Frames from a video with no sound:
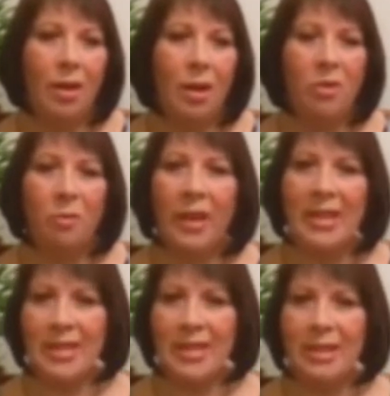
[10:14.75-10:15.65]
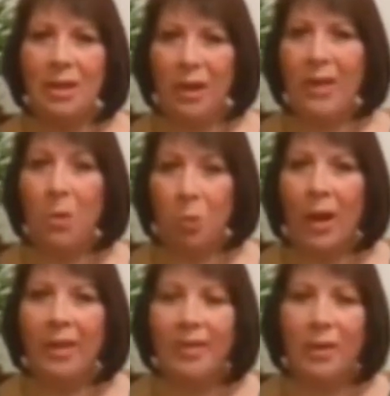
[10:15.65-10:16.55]
I was blessed in, the, in that
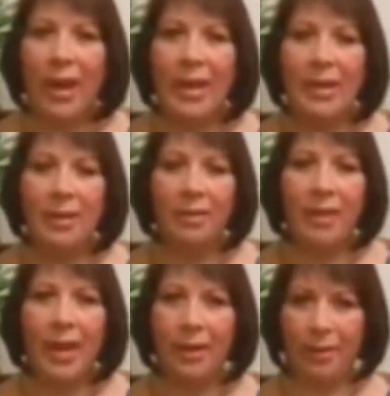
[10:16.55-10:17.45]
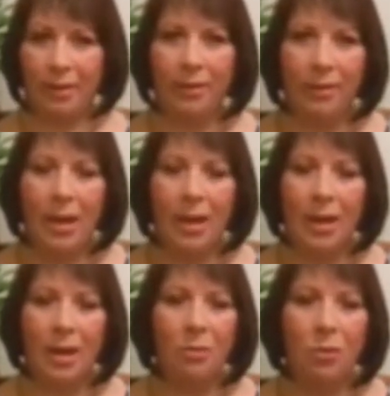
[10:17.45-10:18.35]
way that I had that
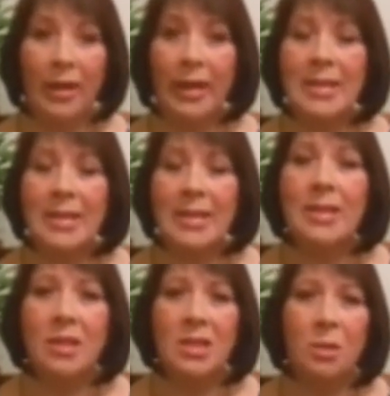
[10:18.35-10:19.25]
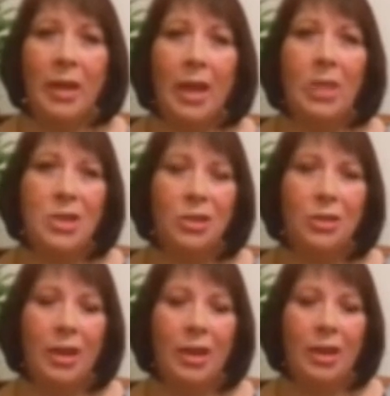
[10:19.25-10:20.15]
uh, release to be able
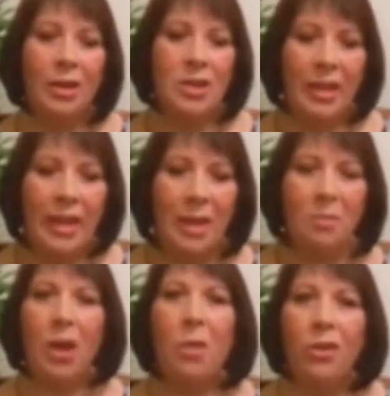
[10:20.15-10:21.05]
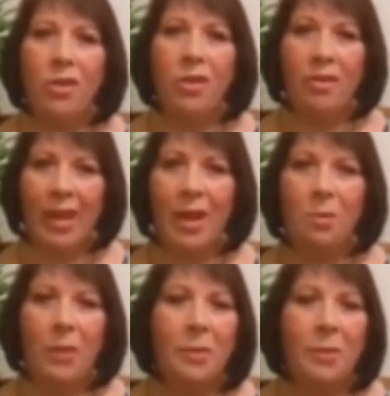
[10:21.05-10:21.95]
to, to get my emotions out
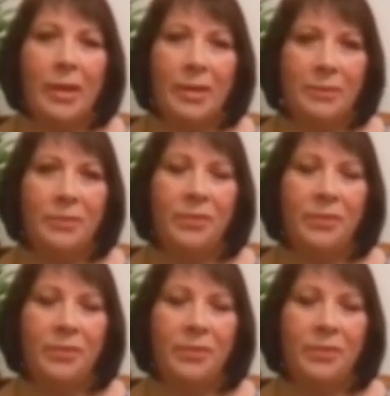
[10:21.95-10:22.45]
on paper.